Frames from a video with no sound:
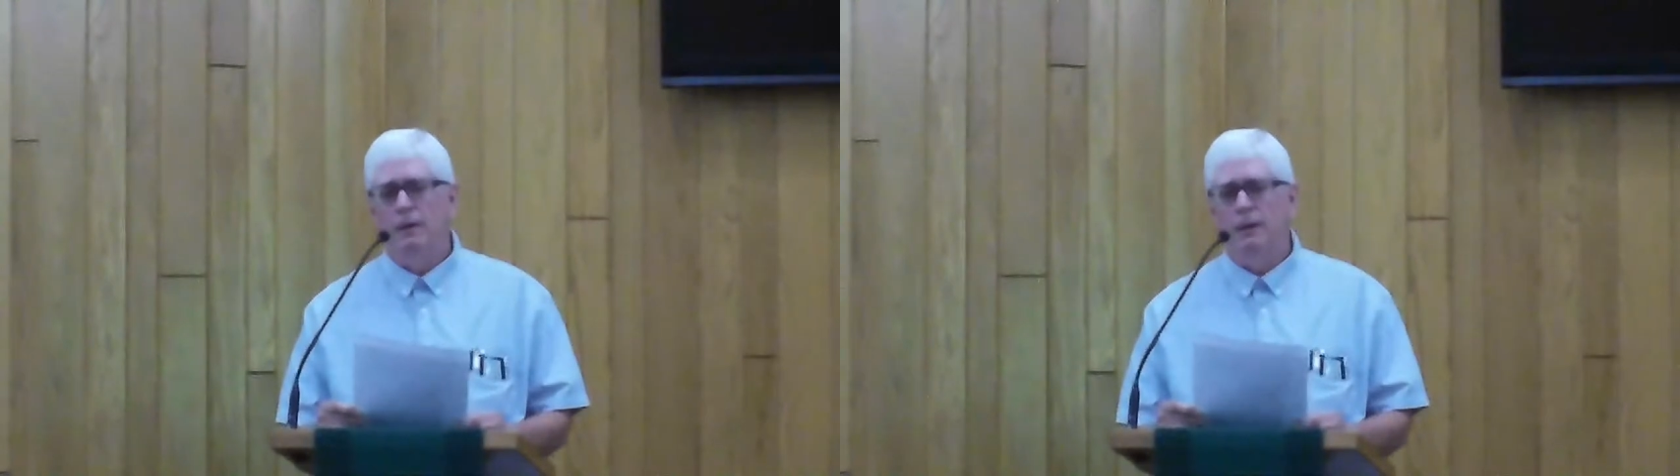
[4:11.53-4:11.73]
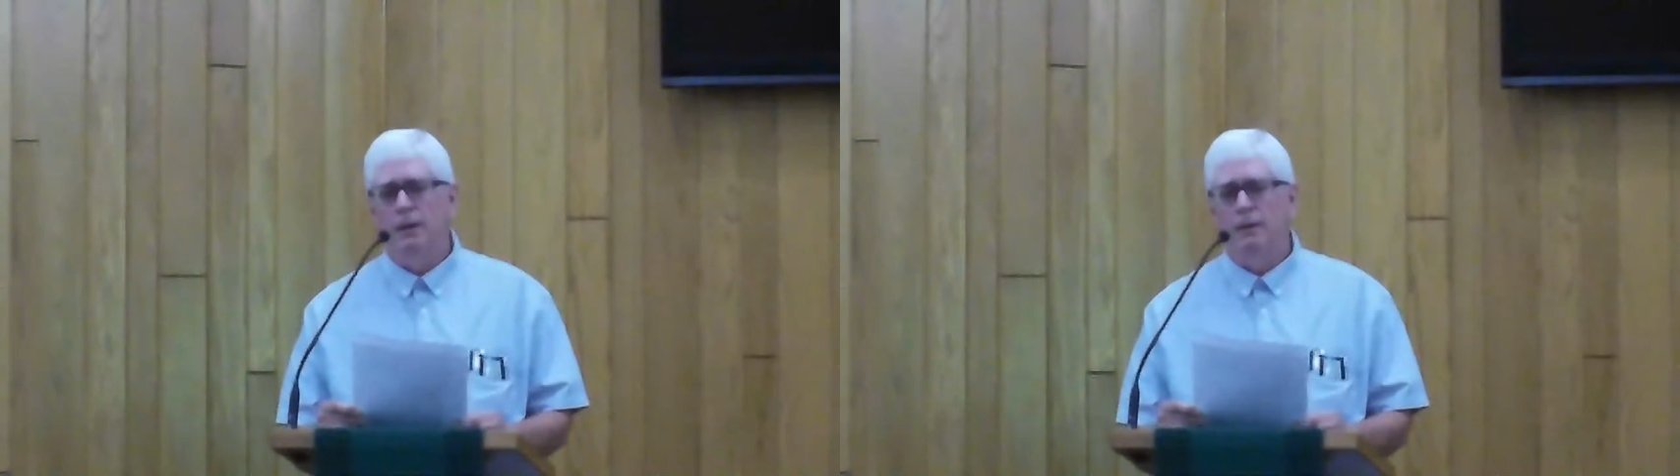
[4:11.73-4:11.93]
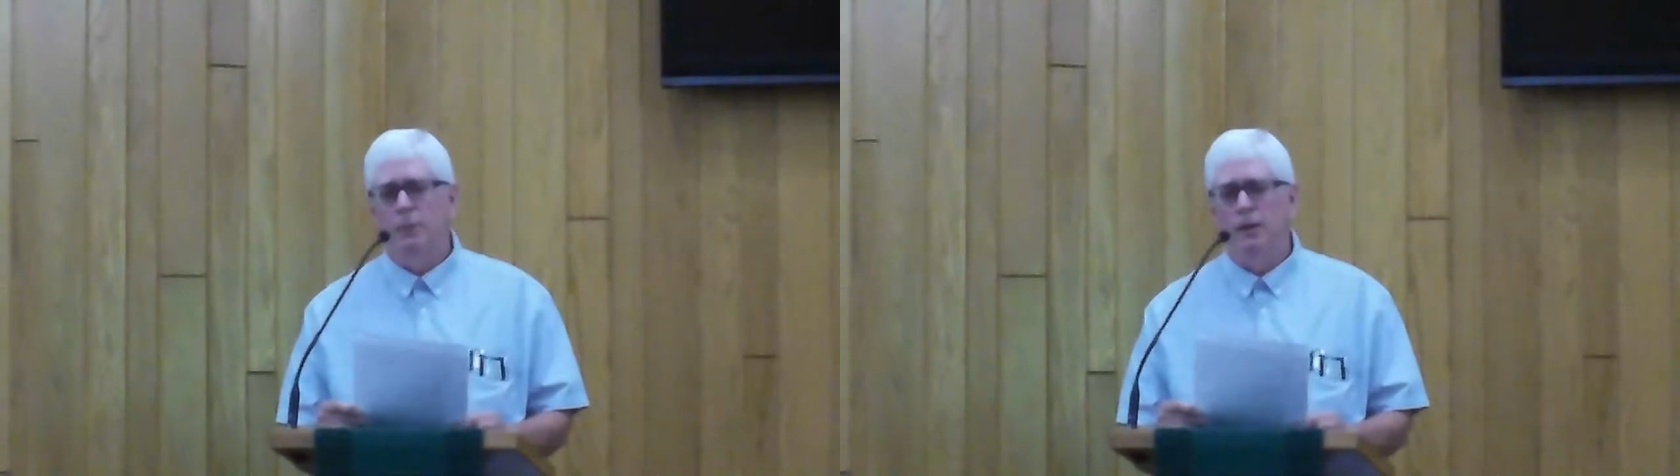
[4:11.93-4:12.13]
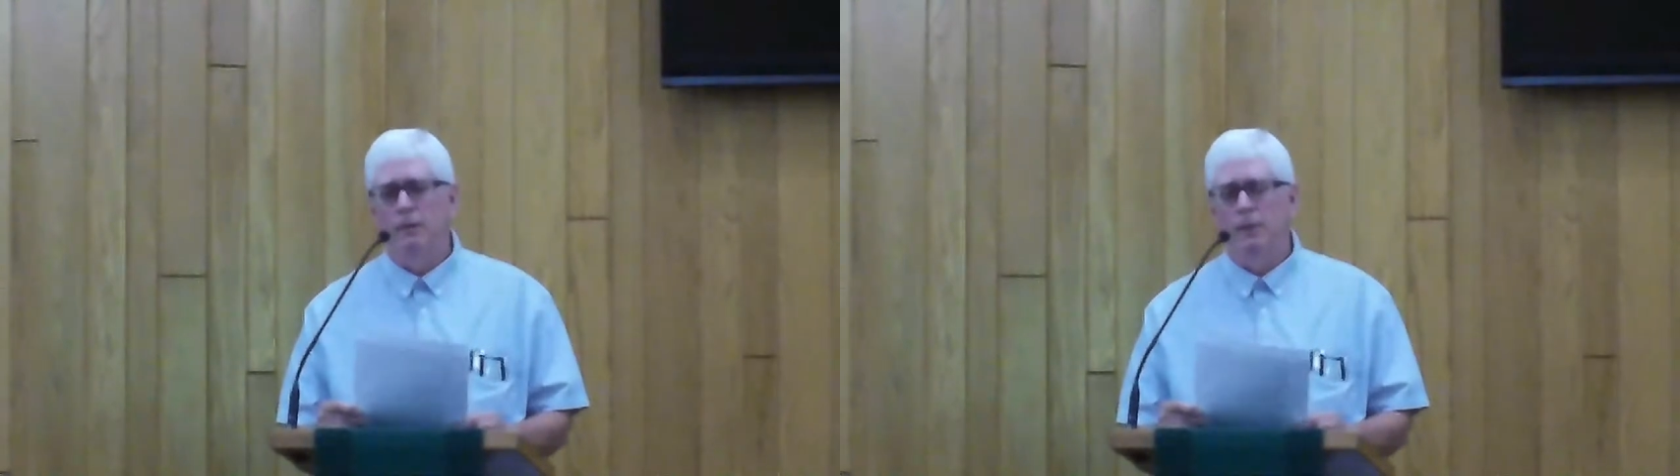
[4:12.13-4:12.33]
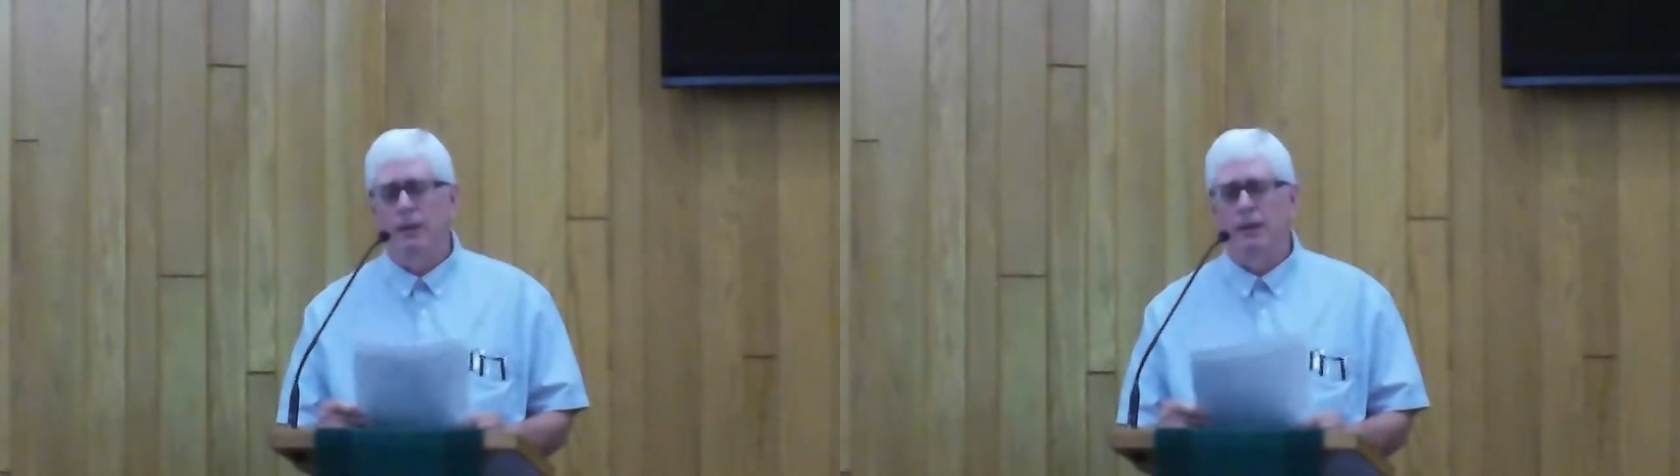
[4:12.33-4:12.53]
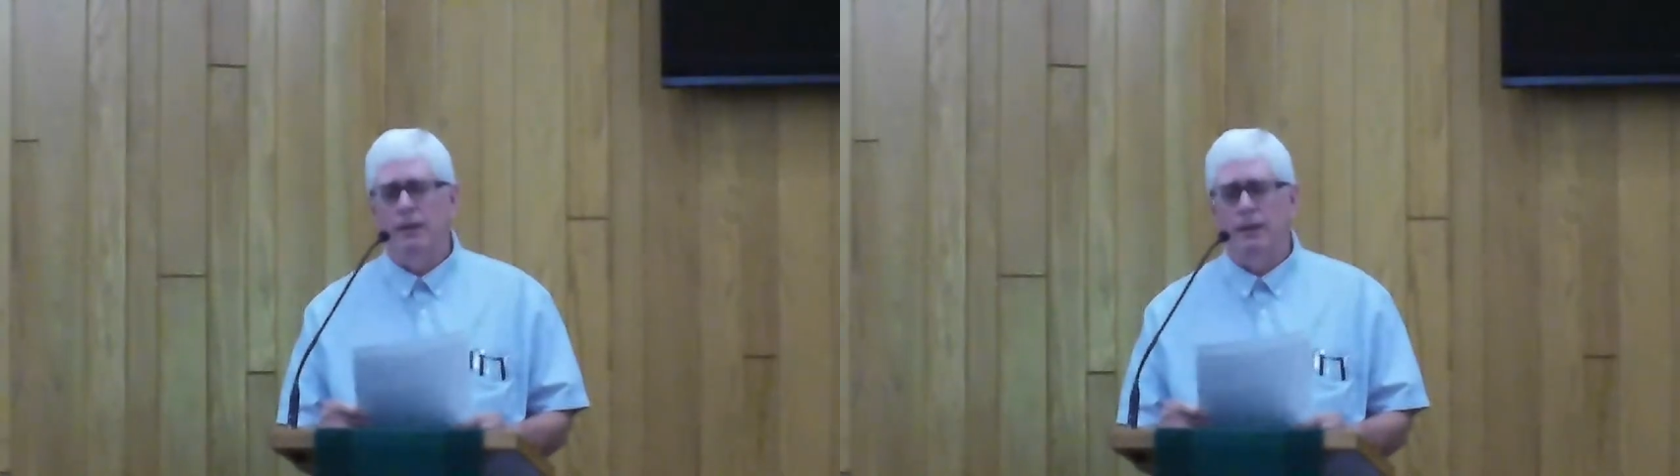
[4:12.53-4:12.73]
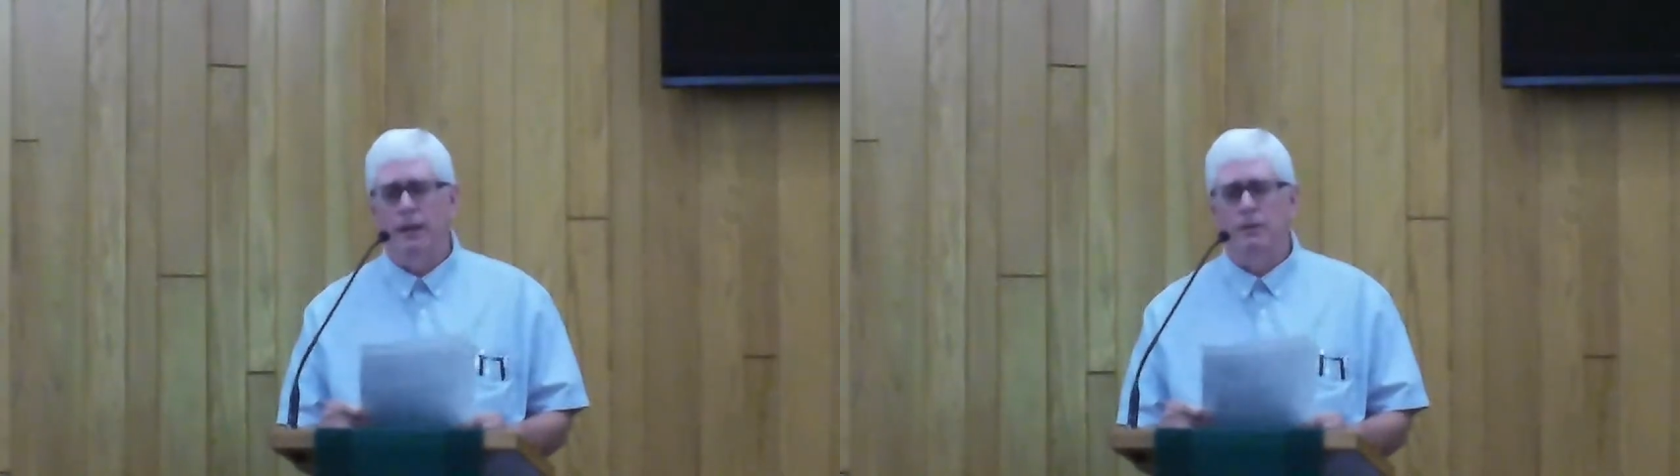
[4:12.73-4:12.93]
we meaning the council,